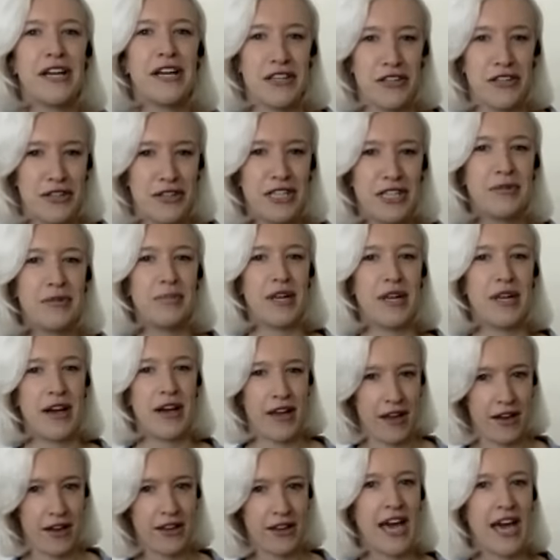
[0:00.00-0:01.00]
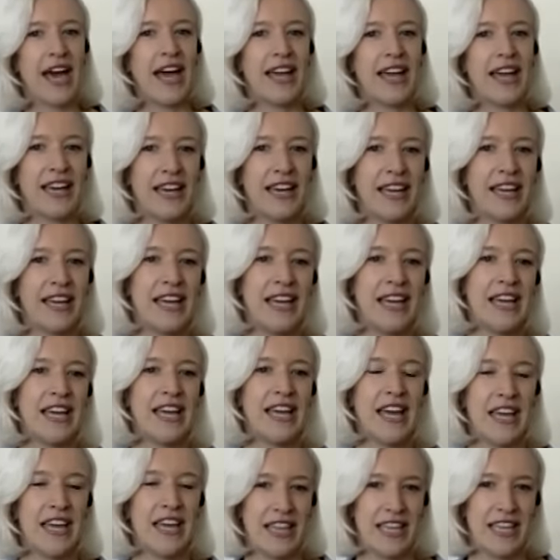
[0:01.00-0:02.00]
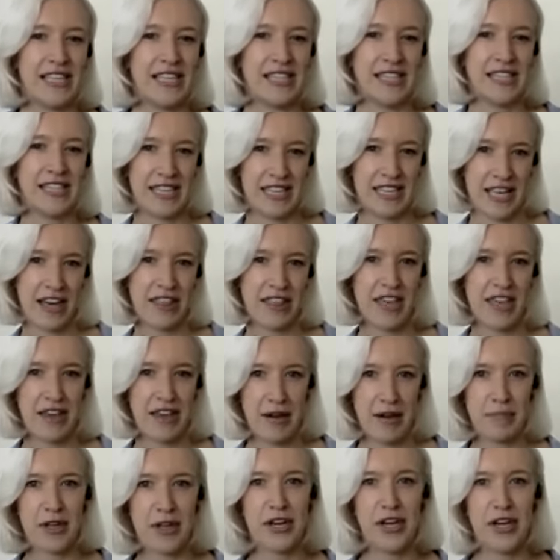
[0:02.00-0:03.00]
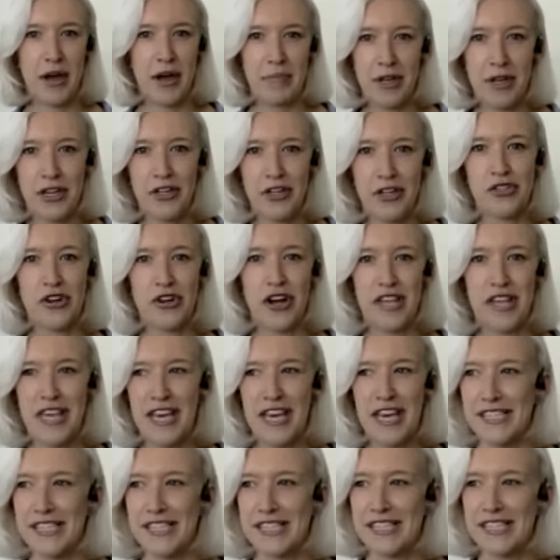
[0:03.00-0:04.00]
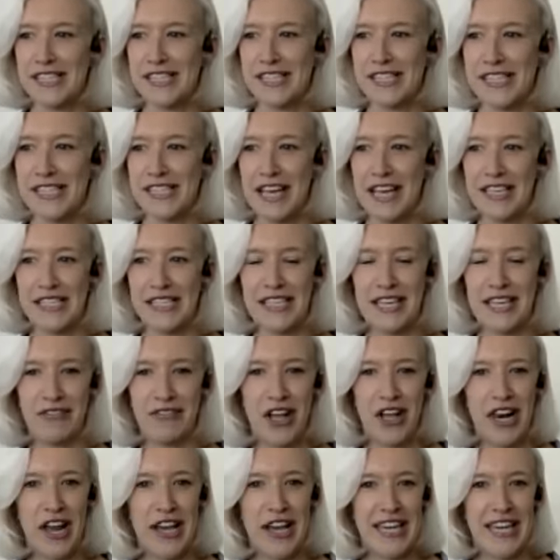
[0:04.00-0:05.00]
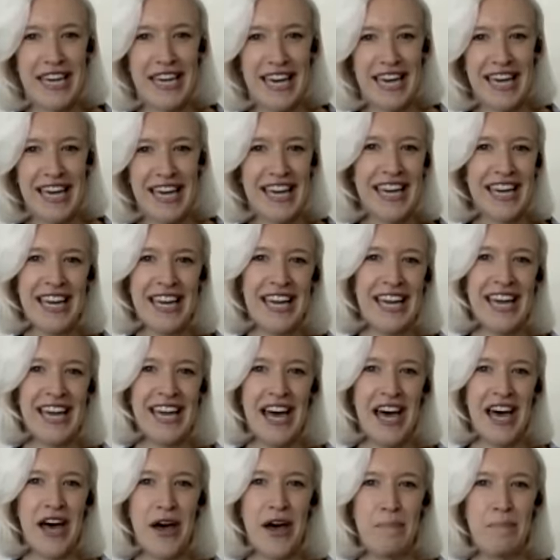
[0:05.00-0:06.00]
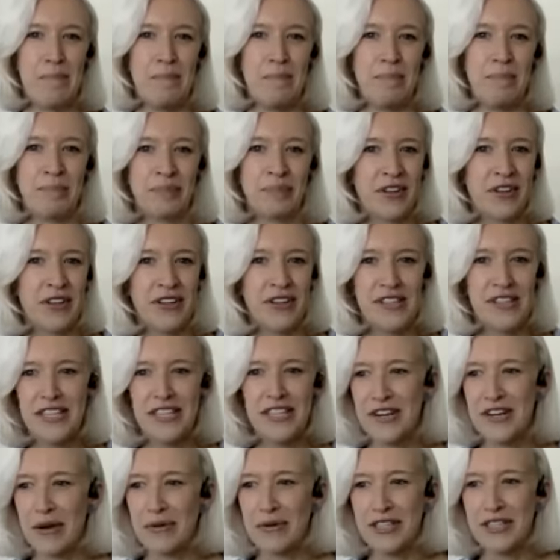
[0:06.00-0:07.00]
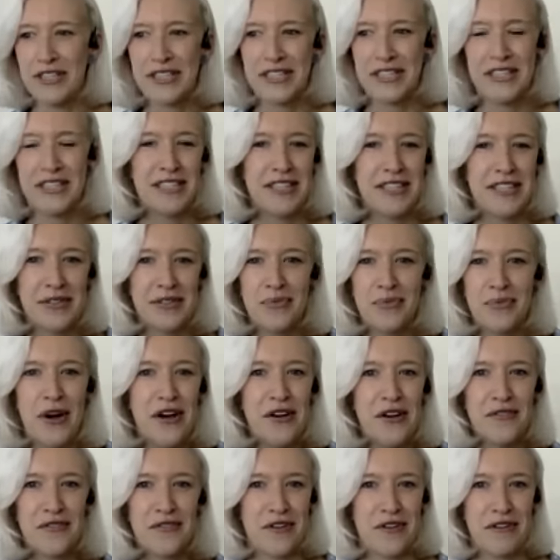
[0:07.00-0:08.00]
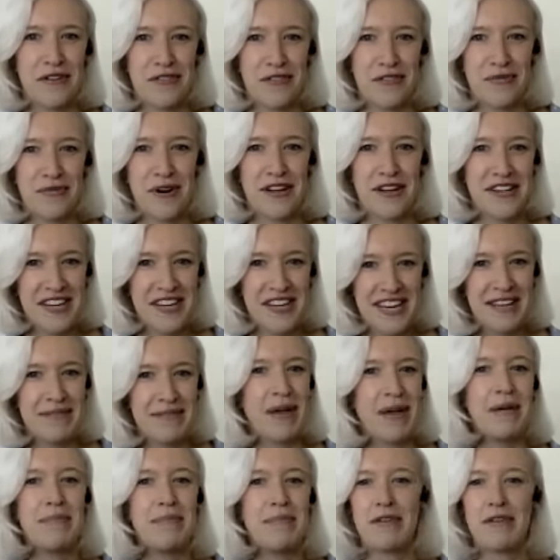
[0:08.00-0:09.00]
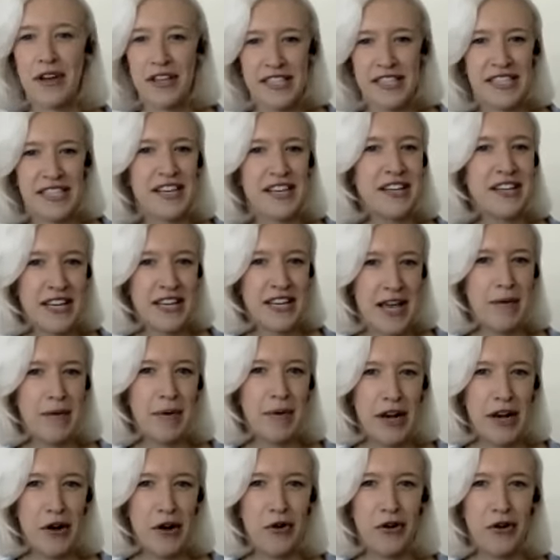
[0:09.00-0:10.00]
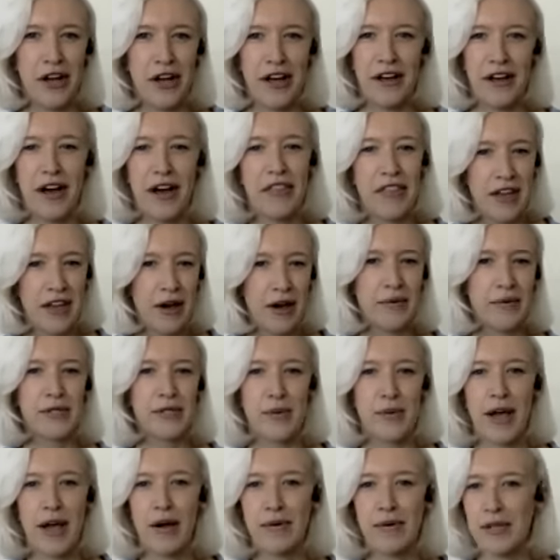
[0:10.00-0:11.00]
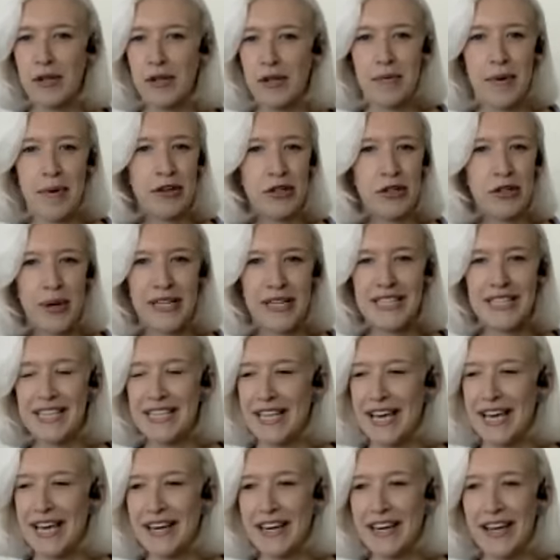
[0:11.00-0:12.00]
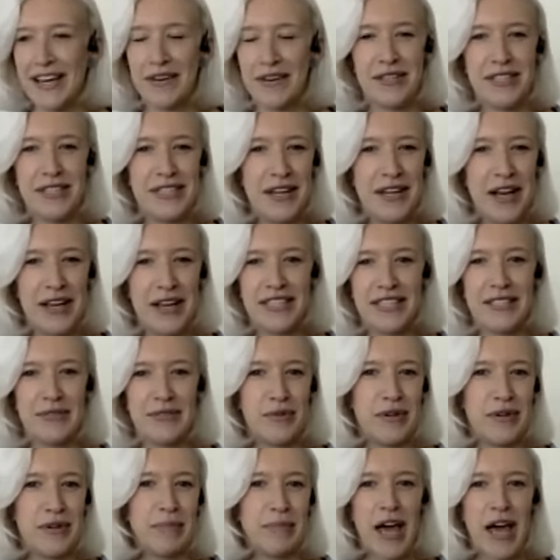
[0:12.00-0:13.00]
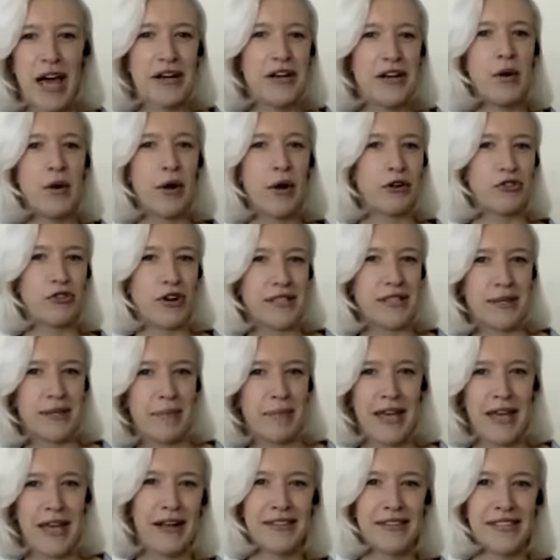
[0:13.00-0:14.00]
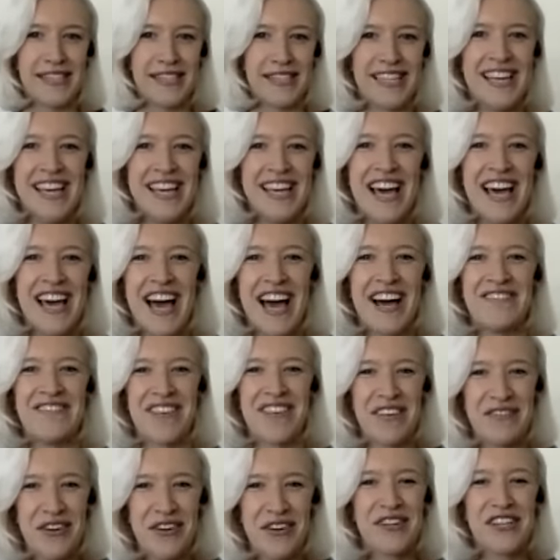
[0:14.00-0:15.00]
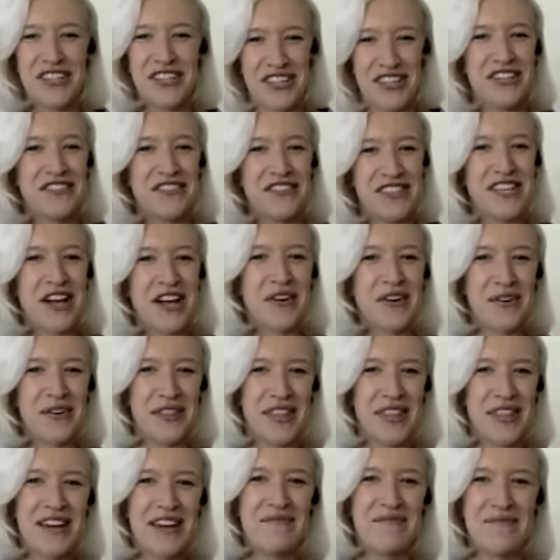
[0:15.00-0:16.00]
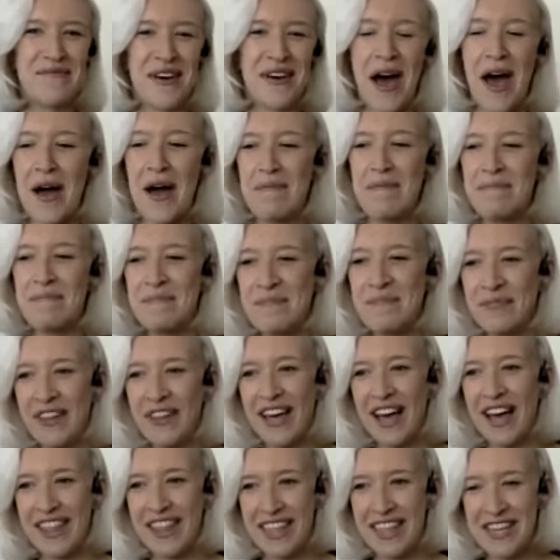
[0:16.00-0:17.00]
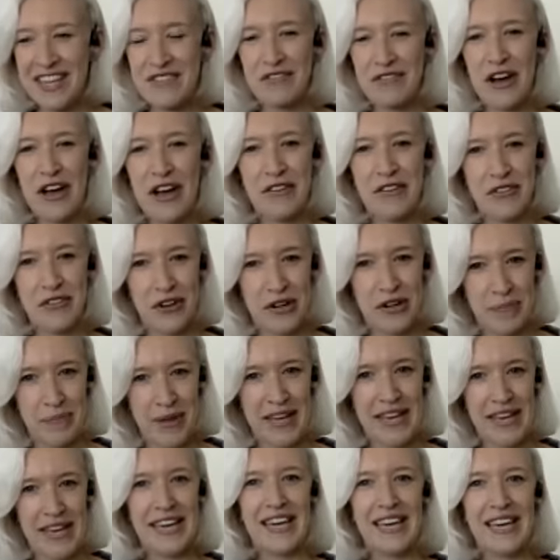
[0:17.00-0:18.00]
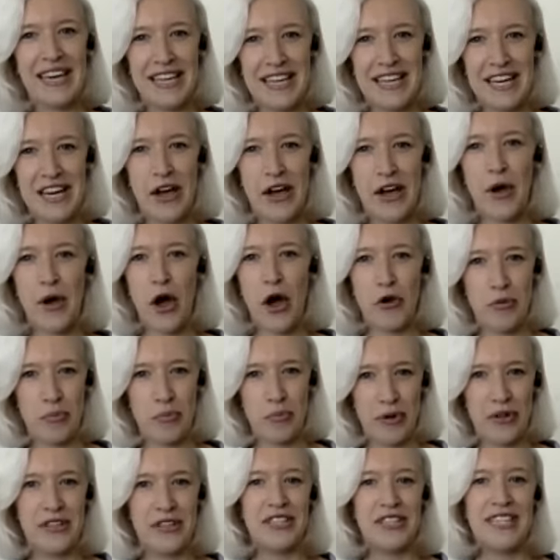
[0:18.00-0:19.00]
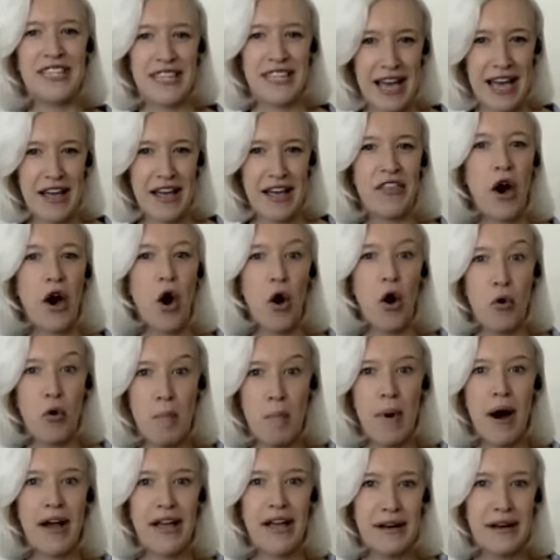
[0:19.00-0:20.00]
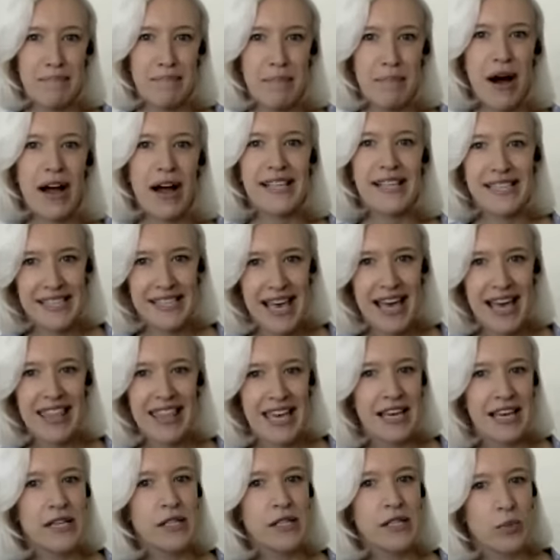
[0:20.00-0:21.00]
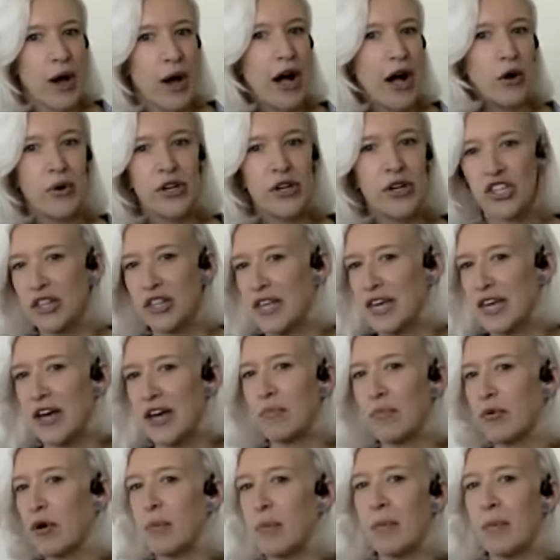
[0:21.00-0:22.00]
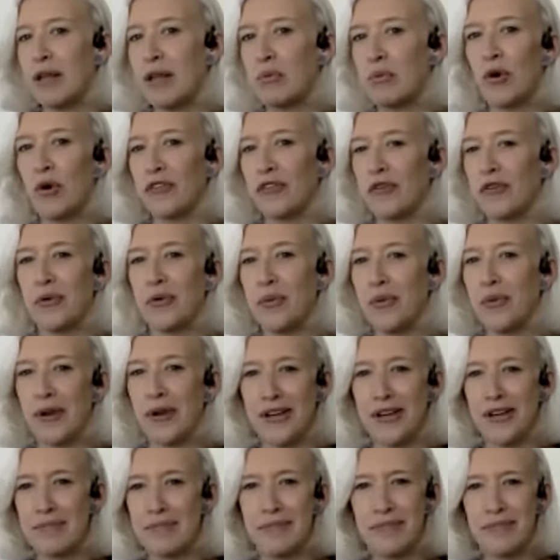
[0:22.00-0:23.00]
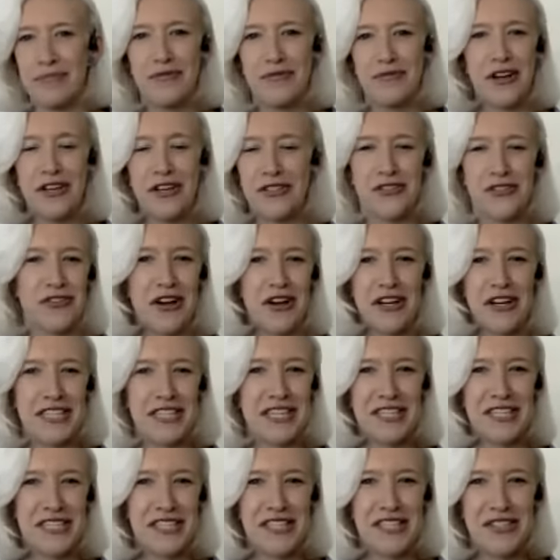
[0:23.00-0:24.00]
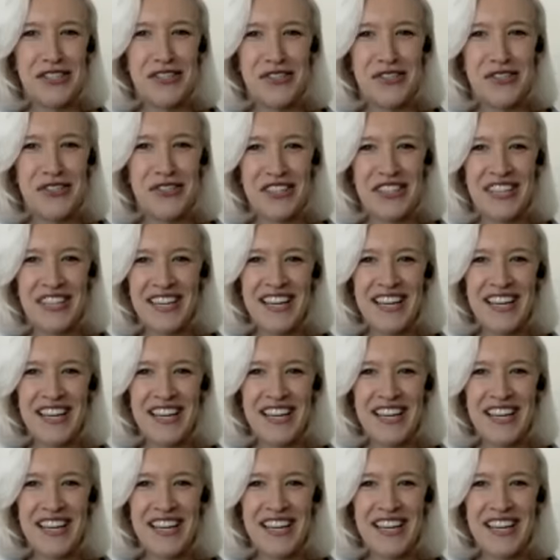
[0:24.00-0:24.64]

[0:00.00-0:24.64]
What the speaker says: You need to be like, okay, I think I'm gonna try this and see if I like it. Because it doesn't work for everyone. Maybe if I'd stuck at it a bit longer, I think I was only about 20 then, I would be like, no, I'll try something else. I probably should have stuck with it. But I think you've kind of got to be, open to that, the whole mindset thing as well, which I think I probably wasn't when I first tried it as a student.